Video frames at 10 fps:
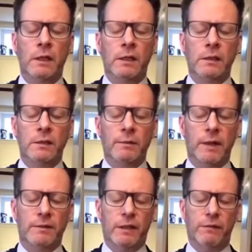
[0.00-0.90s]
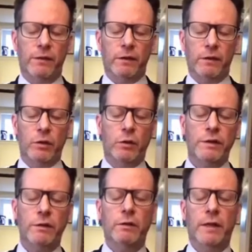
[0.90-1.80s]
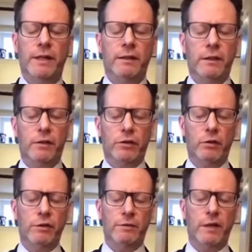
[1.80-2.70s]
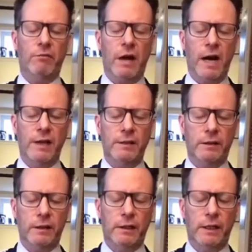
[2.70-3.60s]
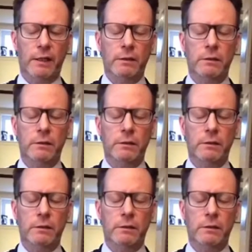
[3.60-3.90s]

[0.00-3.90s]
Sometimes I can feel the torso lengthen. The shoulders may rise on the inhale.